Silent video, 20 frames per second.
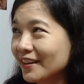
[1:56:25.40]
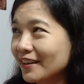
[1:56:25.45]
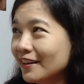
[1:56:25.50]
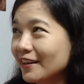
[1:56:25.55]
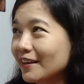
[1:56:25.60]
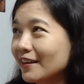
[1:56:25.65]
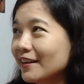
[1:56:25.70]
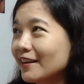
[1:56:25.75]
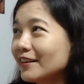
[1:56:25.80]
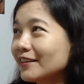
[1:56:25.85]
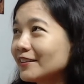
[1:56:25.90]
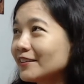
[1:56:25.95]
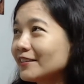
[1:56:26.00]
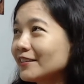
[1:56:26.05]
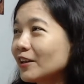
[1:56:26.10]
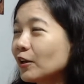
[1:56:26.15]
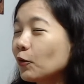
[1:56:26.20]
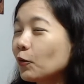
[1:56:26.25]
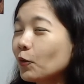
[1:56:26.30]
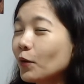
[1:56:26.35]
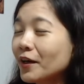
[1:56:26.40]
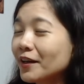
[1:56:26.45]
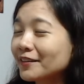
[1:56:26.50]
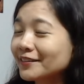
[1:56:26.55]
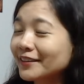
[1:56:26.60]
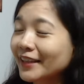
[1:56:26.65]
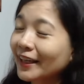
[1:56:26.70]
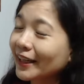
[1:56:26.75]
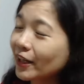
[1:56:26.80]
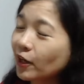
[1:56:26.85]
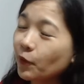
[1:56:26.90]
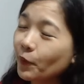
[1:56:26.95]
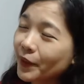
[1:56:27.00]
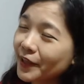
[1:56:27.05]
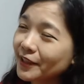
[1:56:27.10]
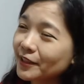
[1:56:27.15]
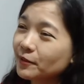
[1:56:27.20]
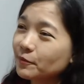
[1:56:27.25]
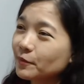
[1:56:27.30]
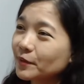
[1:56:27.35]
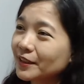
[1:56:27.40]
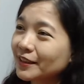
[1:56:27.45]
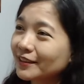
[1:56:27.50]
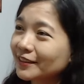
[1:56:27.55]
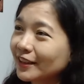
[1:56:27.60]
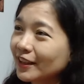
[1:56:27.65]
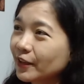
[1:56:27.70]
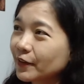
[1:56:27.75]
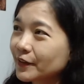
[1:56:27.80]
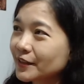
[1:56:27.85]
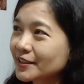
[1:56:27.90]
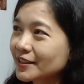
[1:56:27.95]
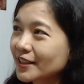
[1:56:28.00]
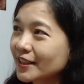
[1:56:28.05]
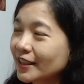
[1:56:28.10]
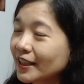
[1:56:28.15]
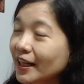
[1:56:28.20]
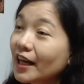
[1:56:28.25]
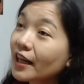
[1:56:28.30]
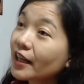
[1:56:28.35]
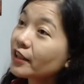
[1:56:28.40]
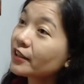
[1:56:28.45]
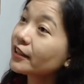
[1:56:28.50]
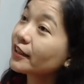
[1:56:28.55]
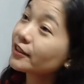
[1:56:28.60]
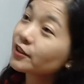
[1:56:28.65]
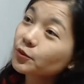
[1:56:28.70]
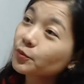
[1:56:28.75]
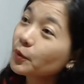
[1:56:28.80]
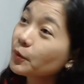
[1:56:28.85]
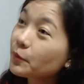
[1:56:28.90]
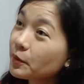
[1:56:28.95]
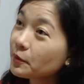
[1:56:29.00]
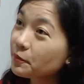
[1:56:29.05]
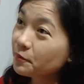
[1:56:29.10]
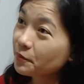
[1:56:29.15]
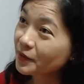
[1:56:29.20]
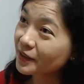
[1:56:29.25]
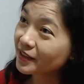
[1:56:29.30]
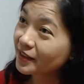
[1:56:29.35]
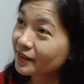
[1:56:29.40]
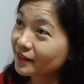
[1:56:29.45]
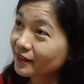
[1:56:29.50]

Ang nakuhang takeaway ng mga tao is like, ah, that's where we bring